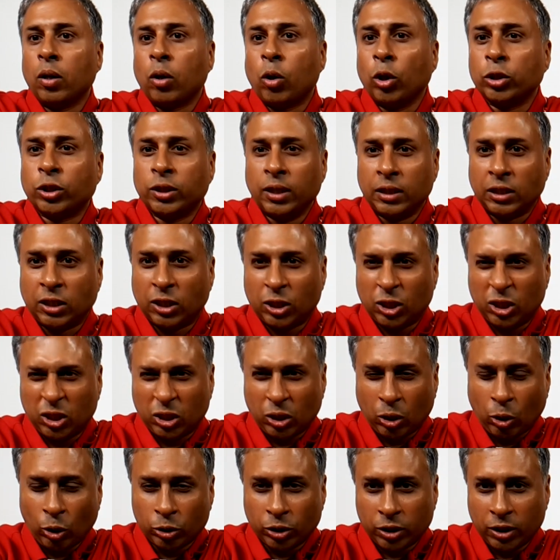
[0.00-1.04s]
questions
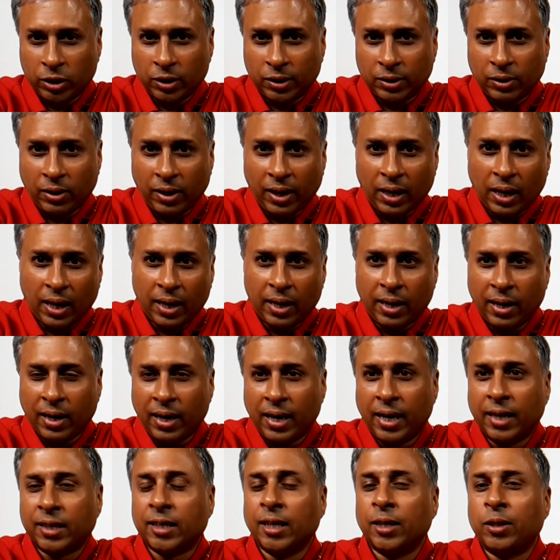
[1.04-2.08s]

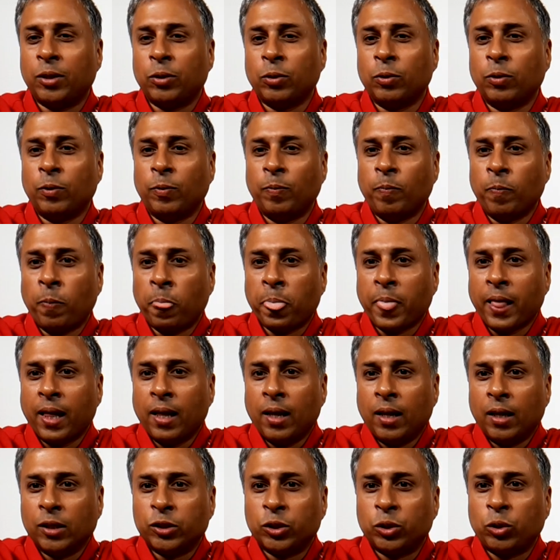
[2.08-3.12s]
related to
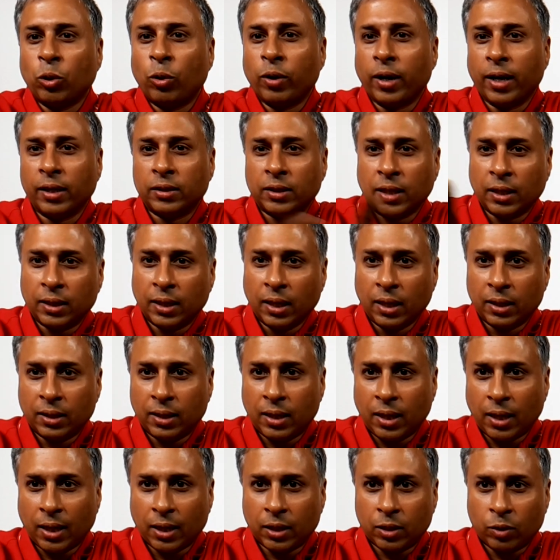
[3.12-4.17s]
storage. I think
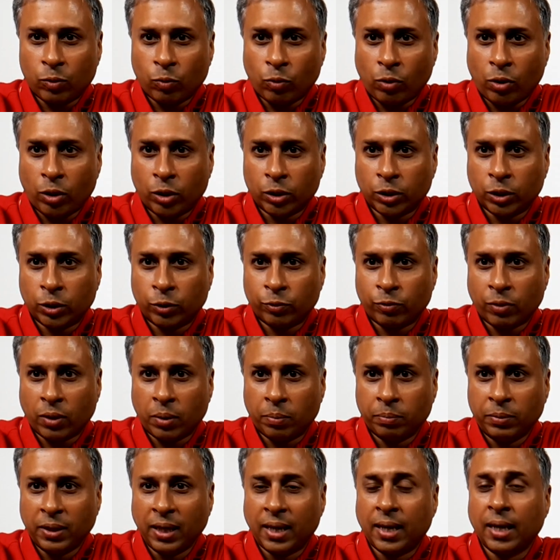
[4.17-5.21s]
that was
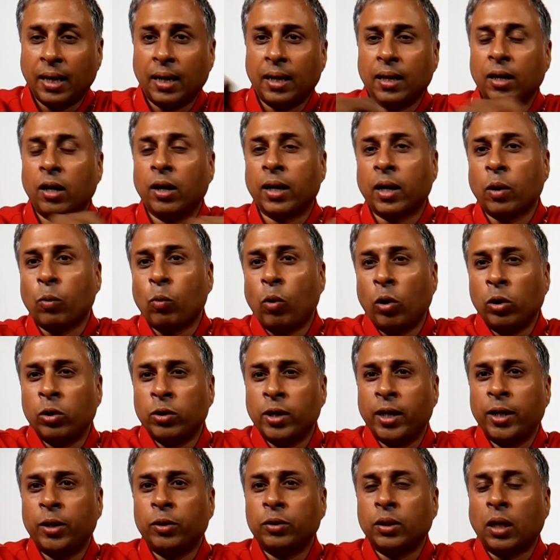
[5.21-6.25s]
from Nikhil. Okay, what do
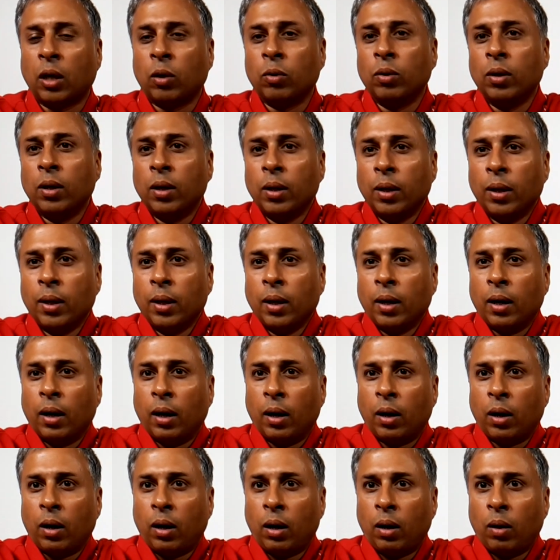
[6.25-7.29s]
I do now?
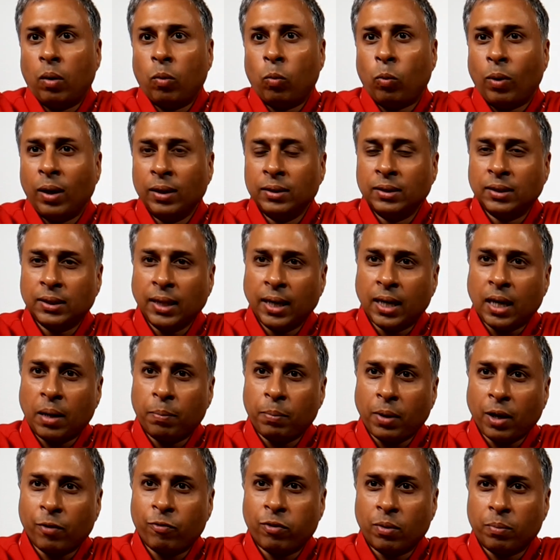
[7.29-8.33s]
Once I come
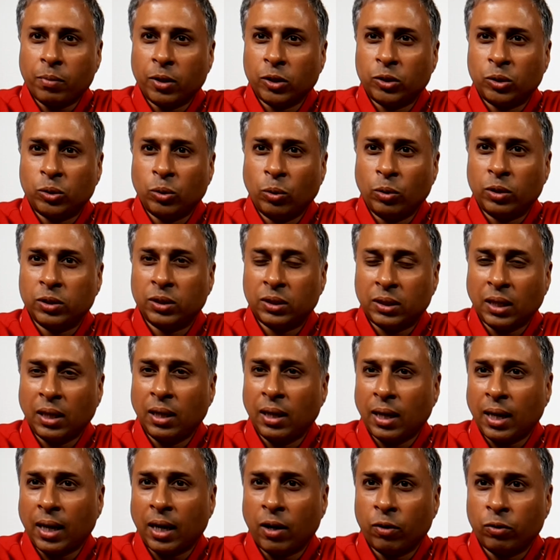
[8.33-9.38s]
back from my shoot,
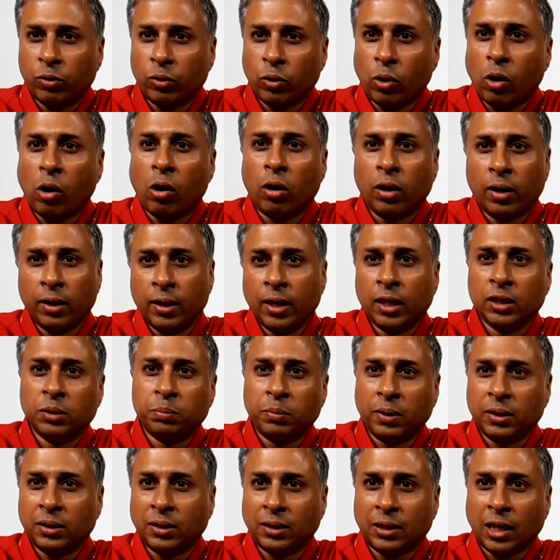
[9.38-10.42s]
still I have to organize
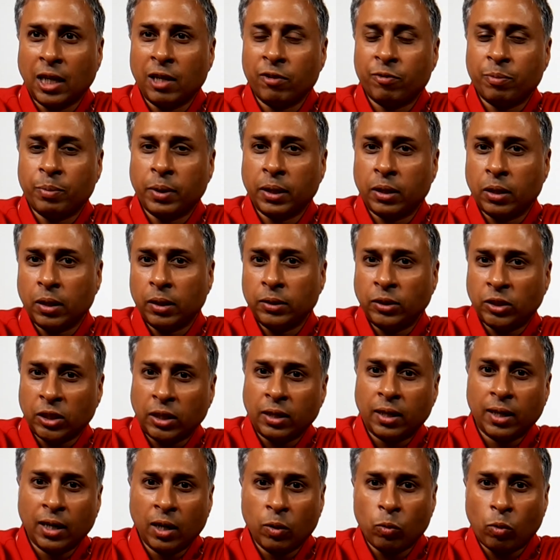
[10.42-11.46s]
myself, but
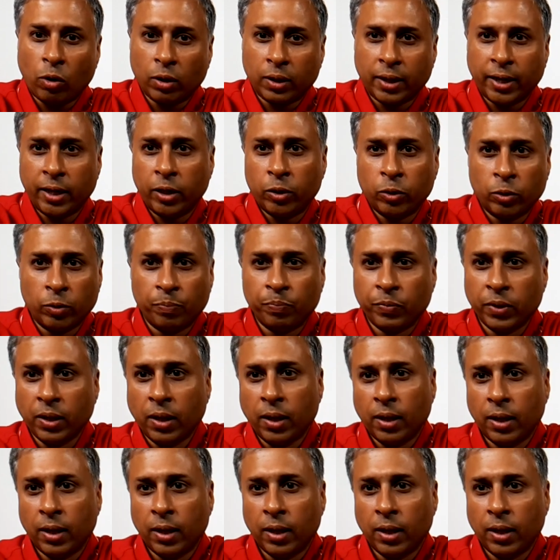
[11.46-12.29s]
generally what I do